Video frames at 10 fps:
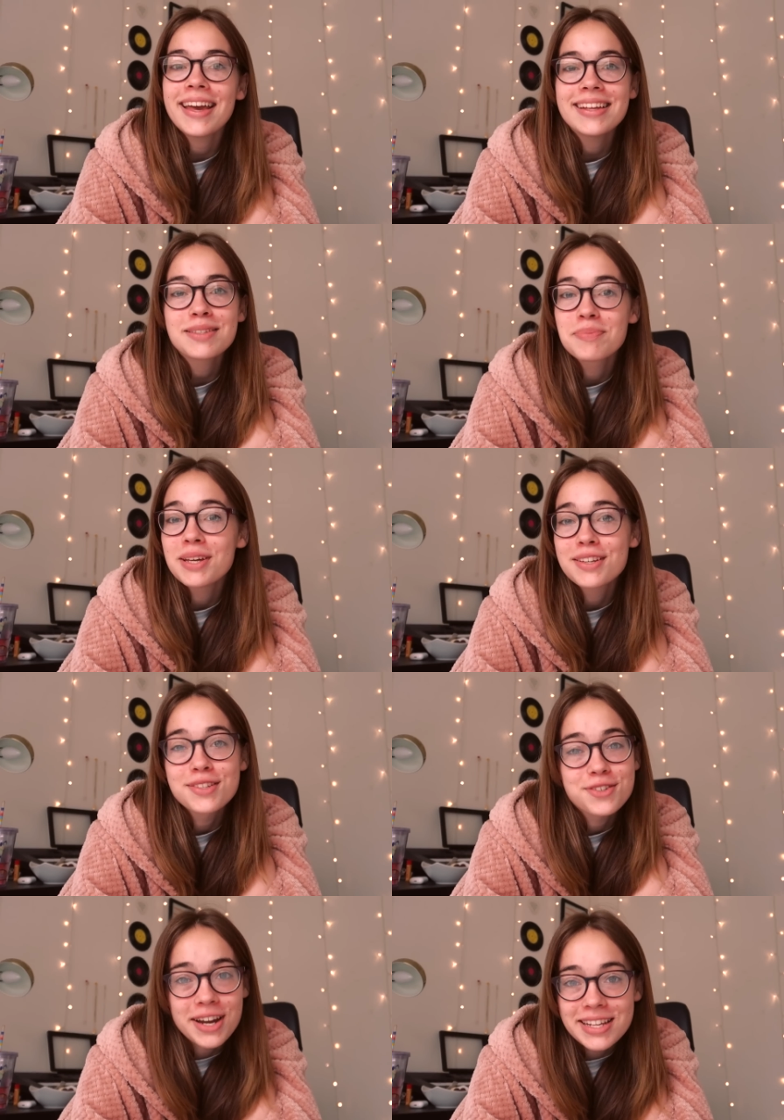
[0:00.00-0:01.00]
It's been
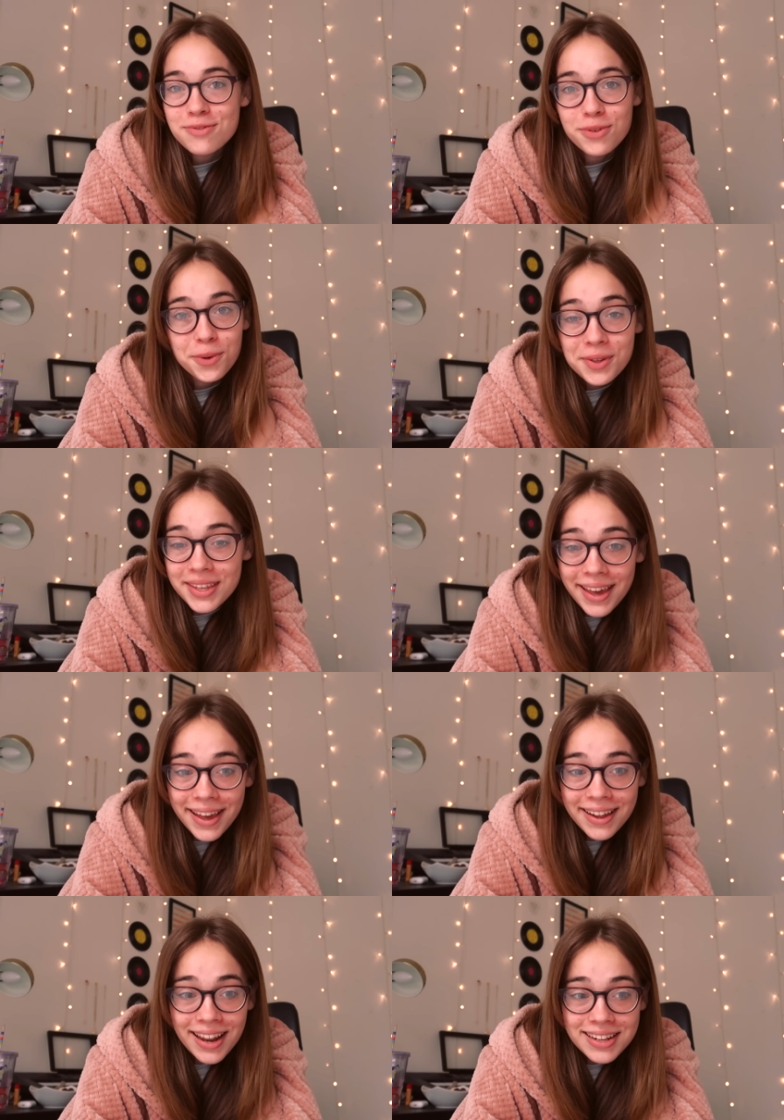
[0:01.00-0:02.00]
a stressful
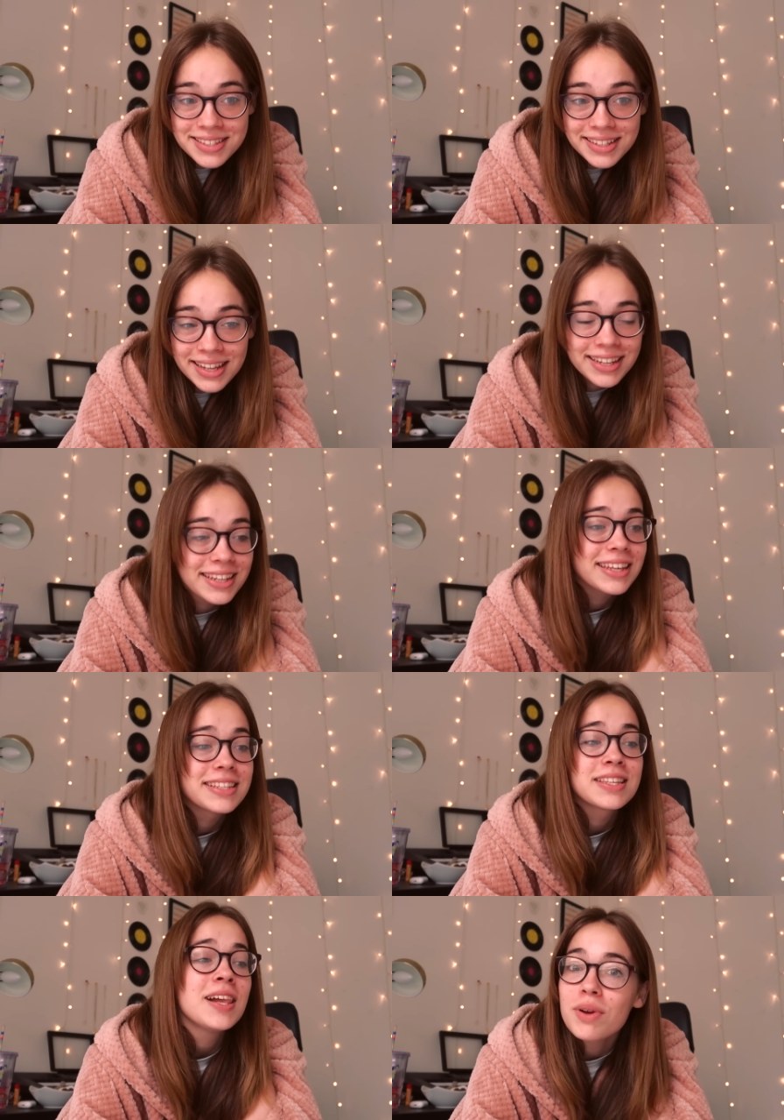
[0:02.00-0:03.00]
year, lads and
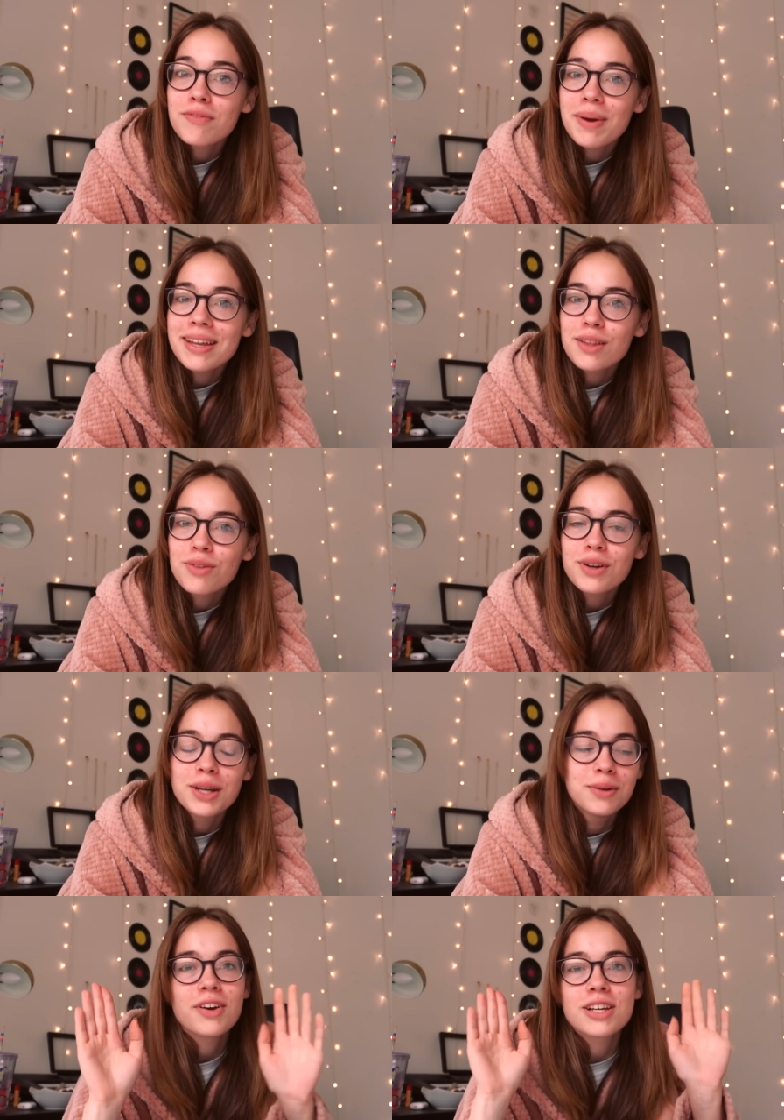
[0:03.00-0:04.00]
ladies. We've made it
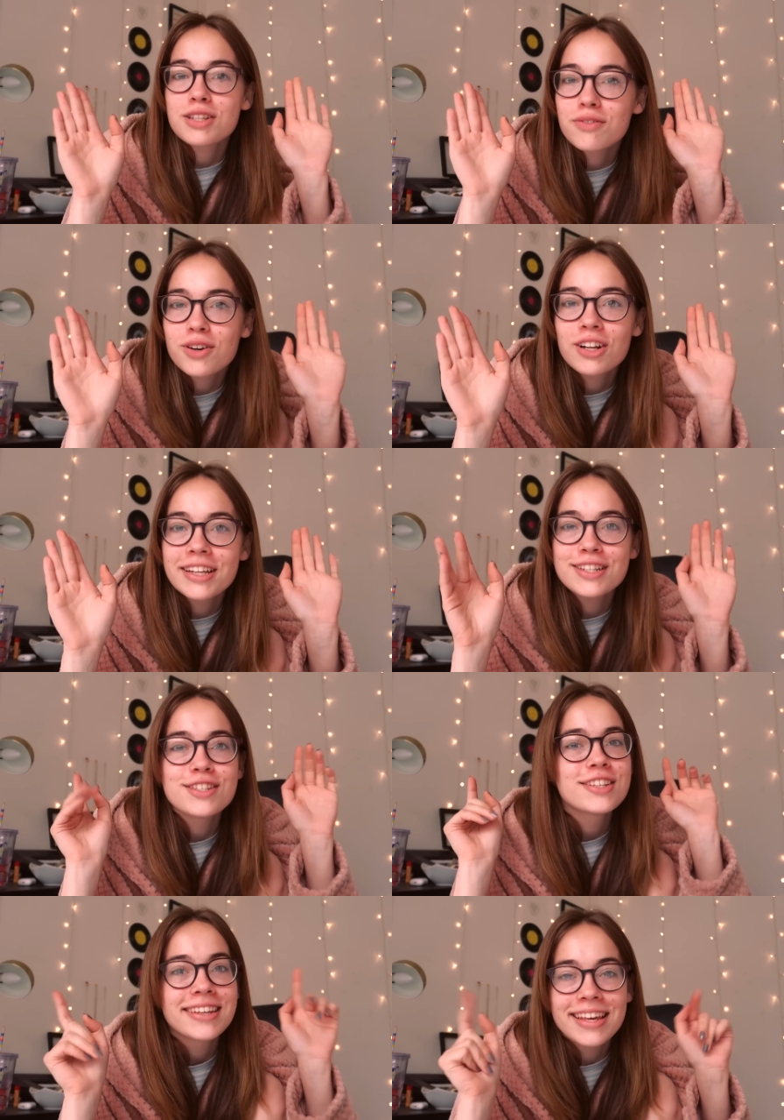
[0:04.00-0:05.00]
through. First year of
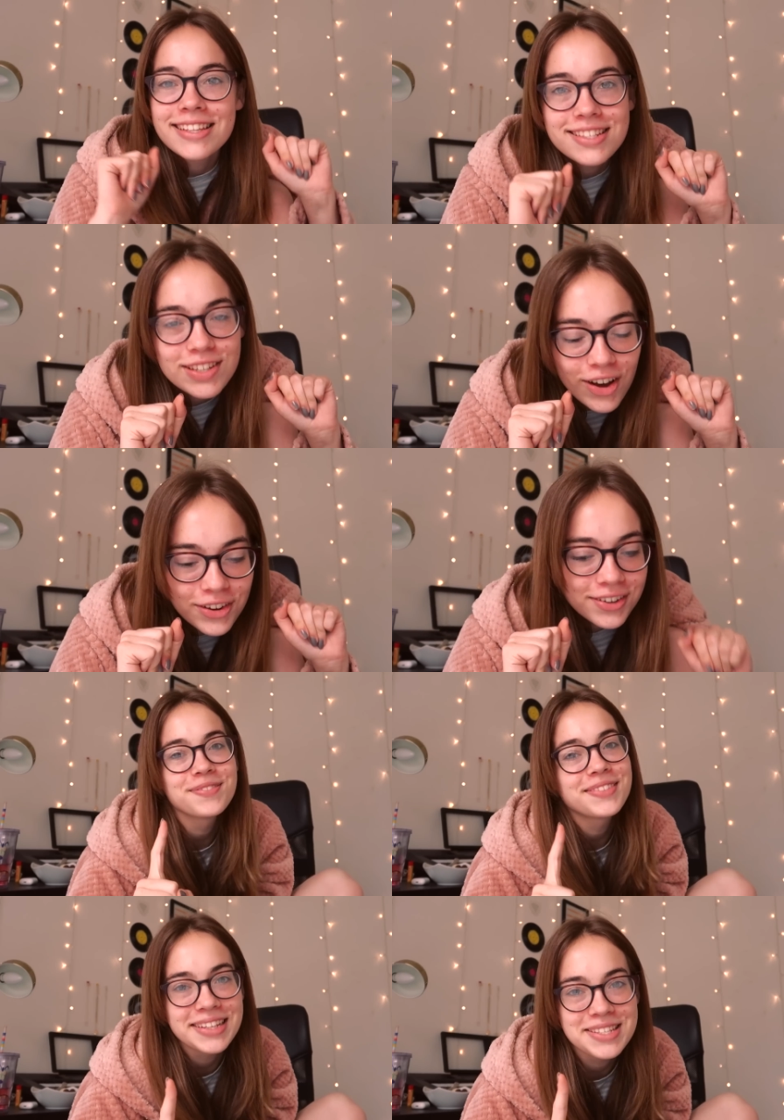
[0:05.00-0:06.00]
college is done.
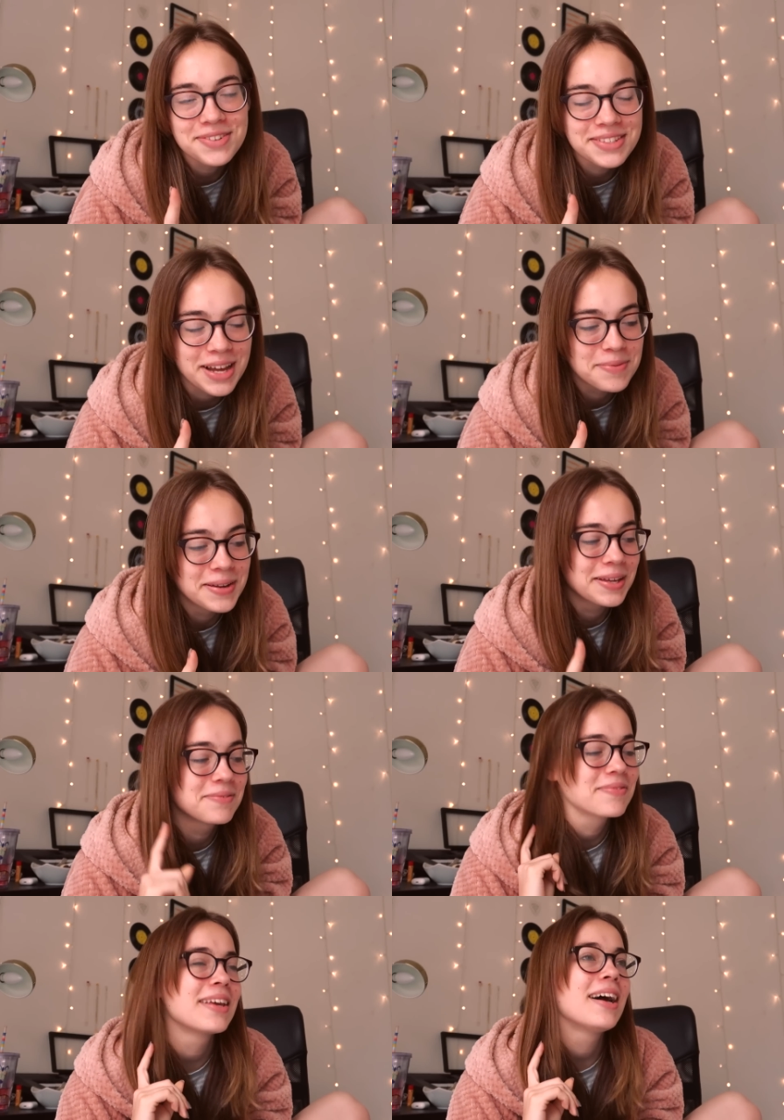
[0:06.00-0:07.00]
This is what's
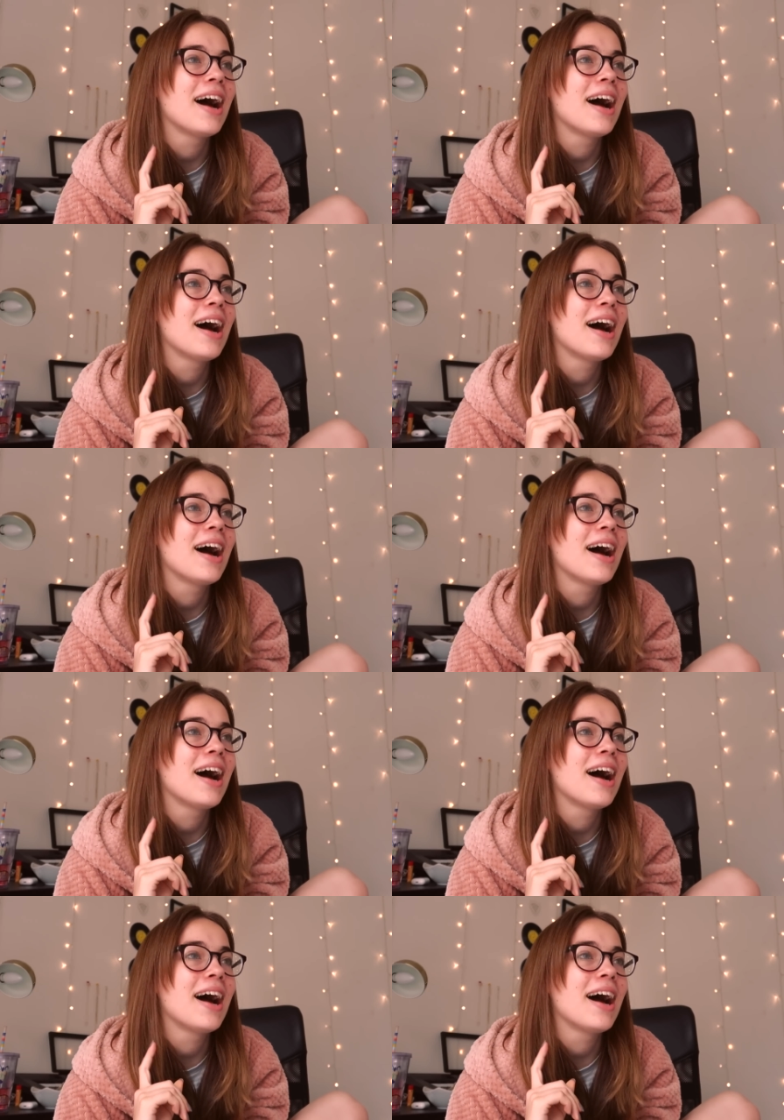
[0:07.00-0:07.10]
happening.